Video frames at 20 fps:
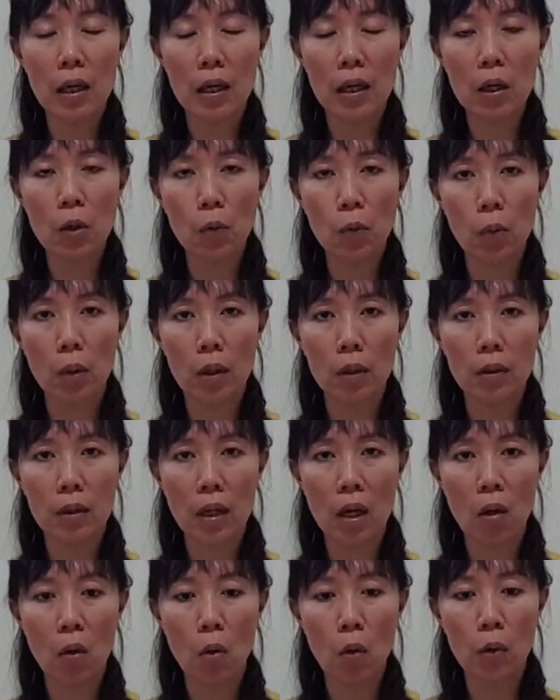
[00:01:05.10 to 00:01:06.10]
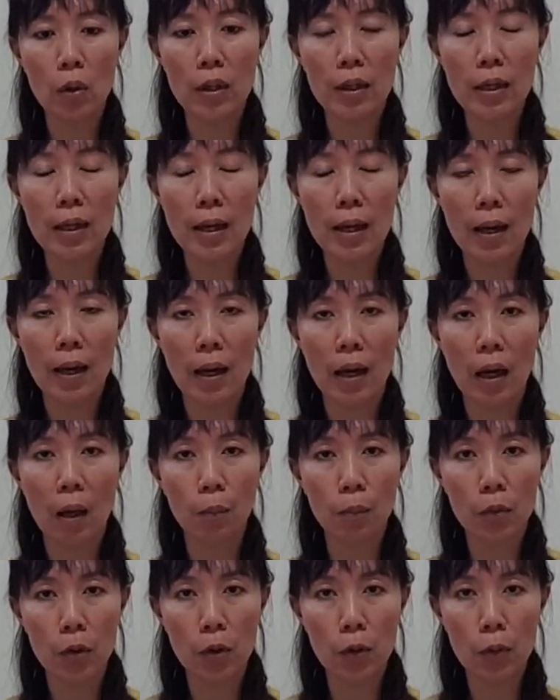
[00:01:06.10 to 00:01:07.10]
it will not only
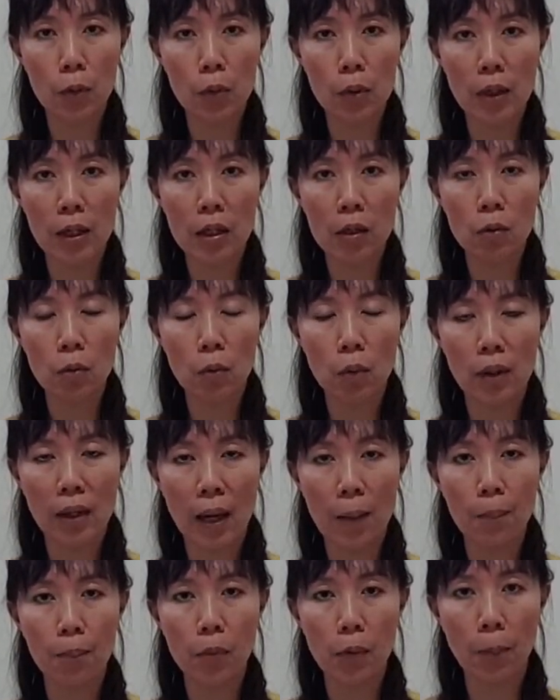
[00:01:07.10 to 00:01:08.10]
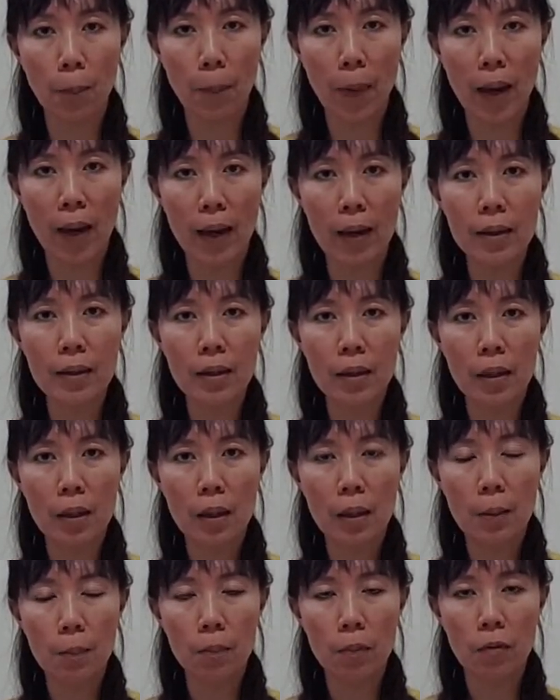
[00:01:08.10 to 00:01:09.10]
help you to get prepared
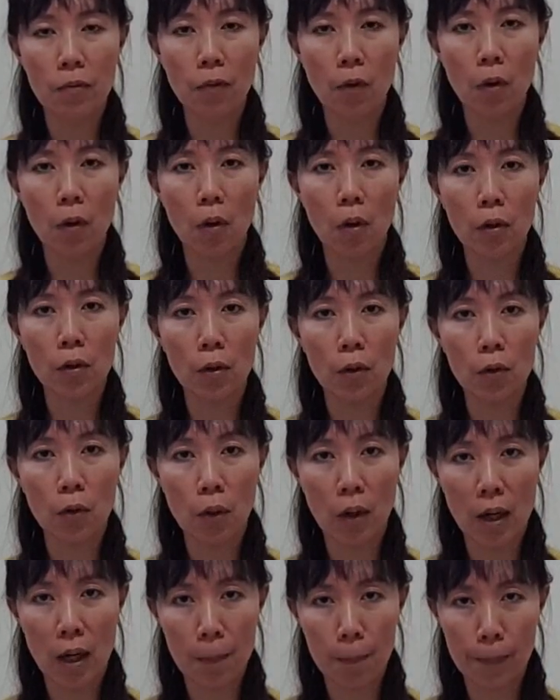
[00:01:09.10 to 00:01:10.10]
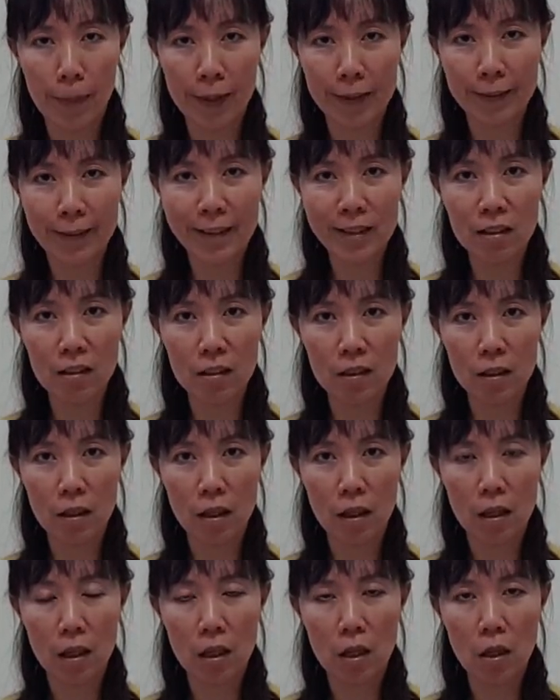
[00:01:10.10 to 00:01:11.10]
before your yoga practice,
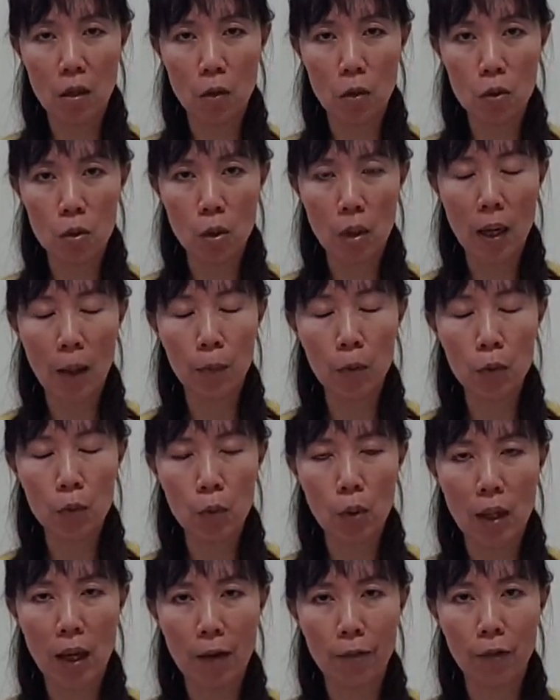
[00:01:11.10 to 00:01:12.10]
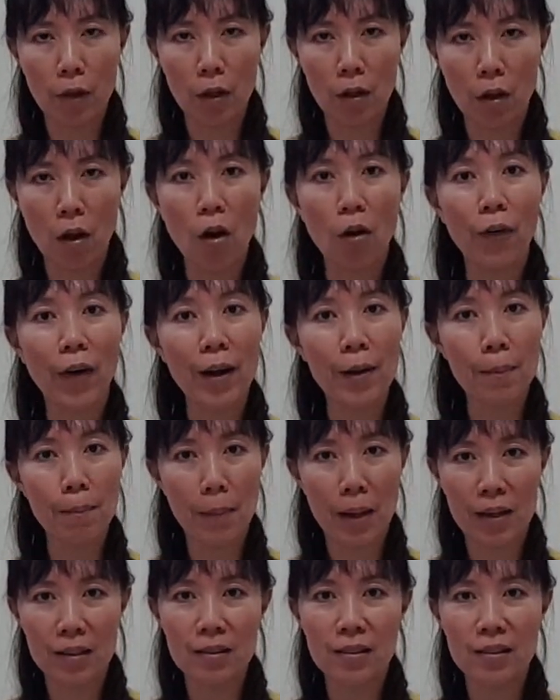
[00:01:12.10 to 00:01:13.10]
it also help you to have a correct
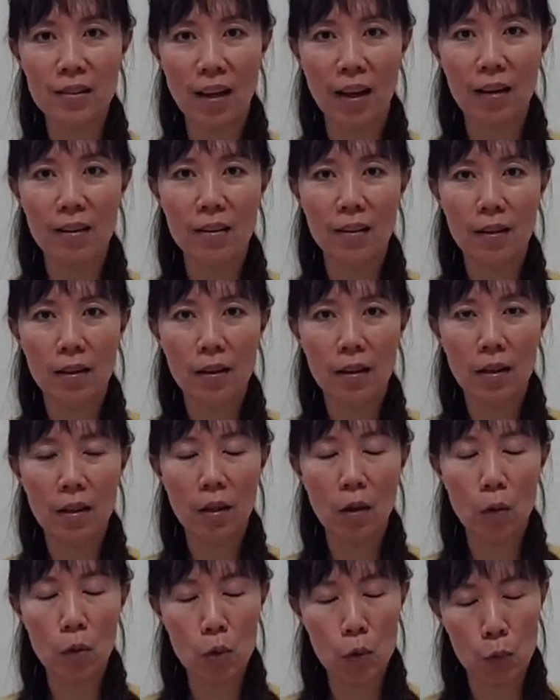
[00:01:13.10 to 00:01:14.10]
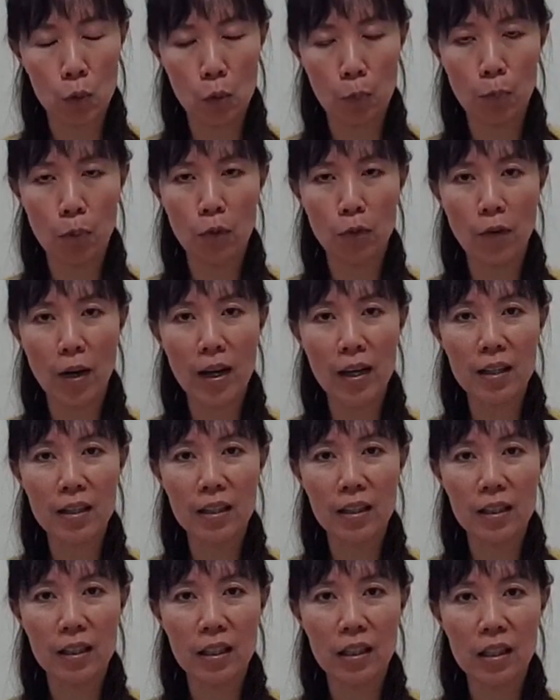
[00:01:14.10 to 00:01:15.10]
mindset, also to prevent
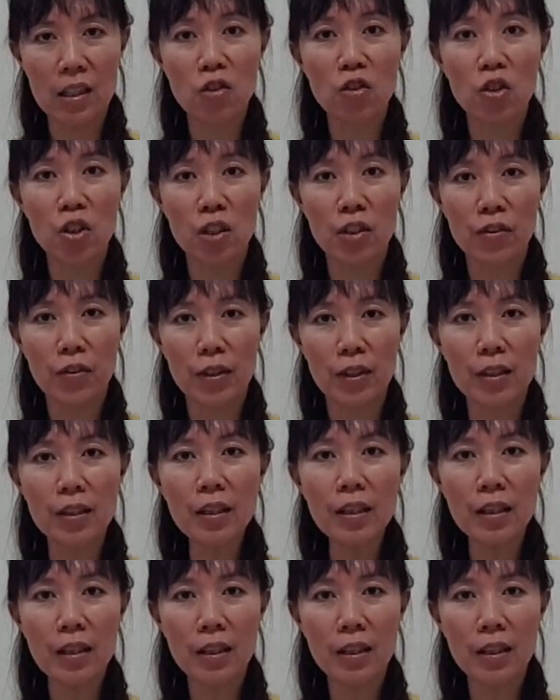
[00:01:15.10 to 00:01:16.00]
injury